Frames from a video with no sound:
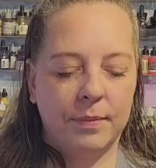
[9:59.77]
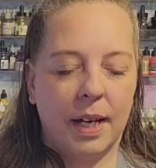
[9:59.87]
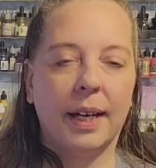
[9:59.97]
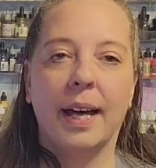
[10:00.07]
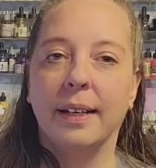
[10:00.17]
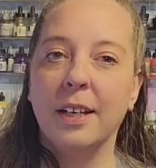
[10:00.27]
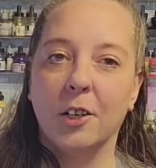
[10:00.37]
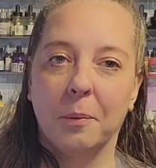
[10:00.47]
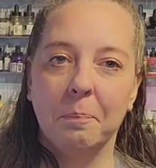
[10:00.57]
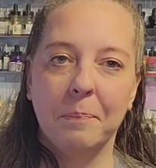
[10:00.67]
Again,
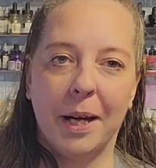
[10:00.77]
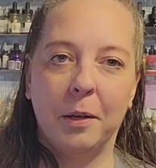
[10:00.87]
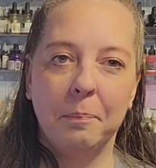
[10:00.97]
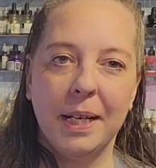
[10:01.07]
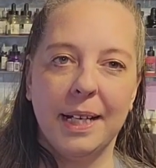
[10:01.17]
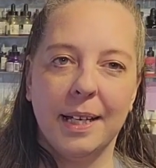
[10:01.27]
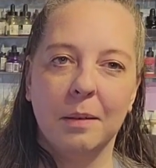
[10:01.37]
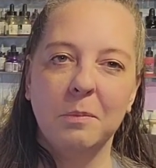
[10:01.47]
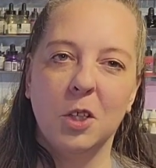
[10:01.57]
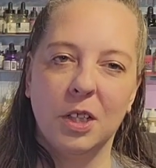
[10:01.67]
here, metal
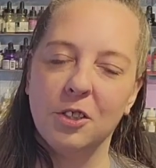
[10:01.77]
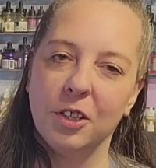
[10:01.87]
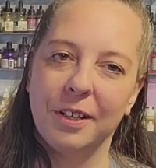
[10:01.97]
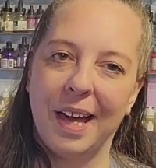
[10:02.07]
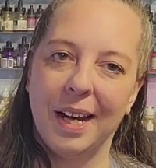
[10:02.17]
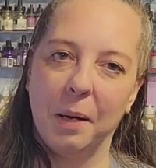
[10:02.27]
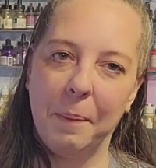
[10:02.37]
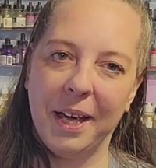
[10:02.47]
medium, you can turn any paint